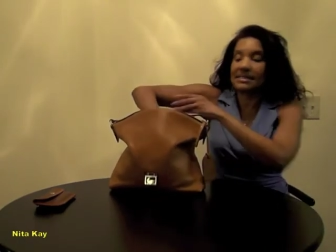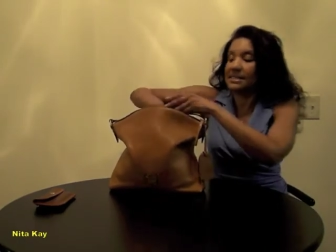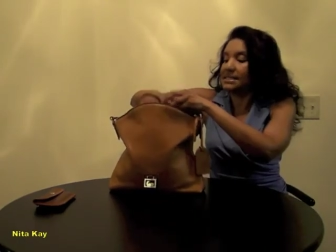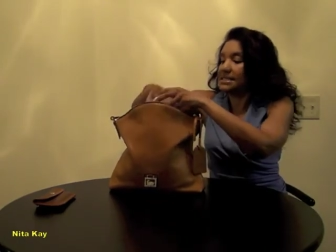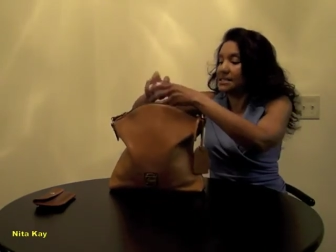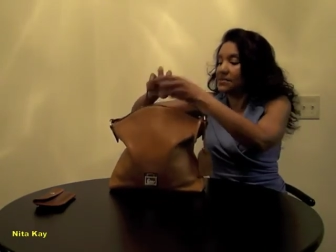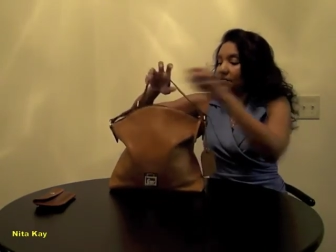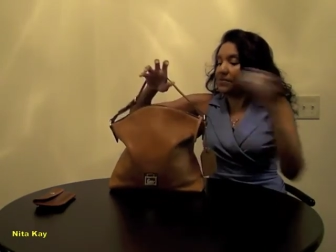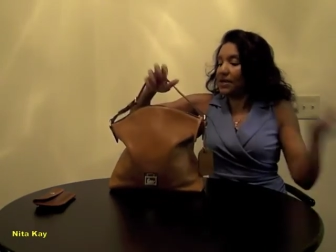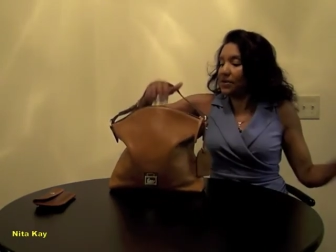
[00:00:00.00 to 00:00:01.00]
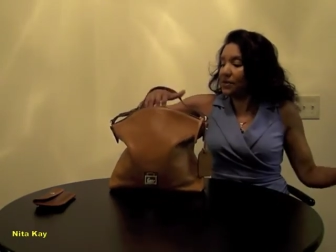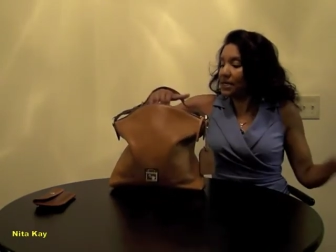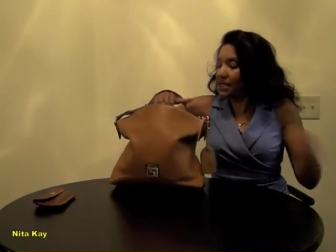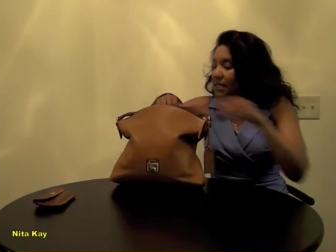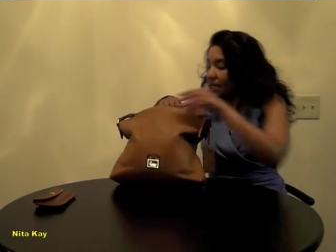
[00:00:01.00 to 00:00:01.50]
because it's a
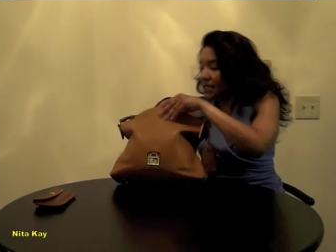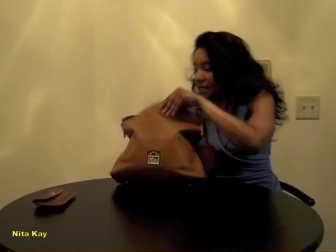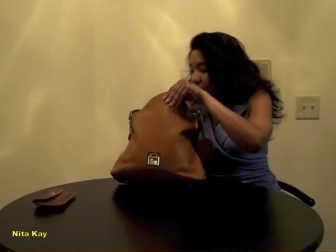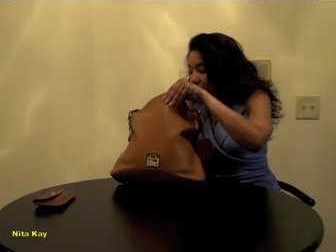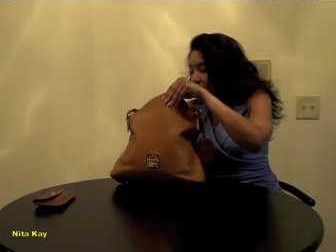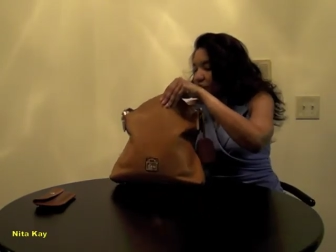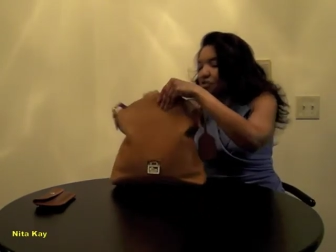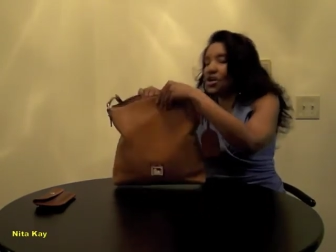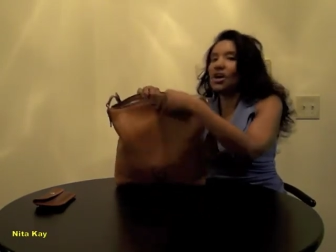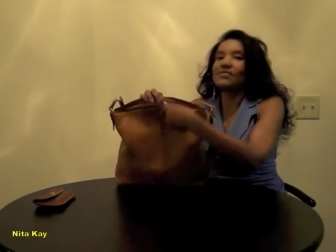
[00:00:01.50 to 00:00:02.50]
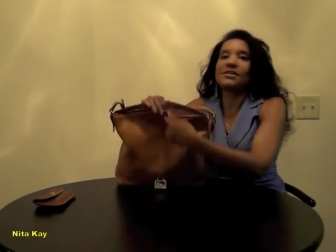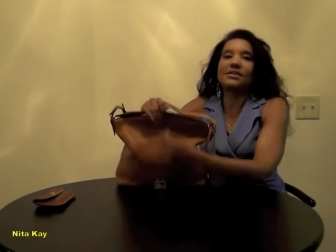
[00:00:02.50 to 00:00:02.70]
very soft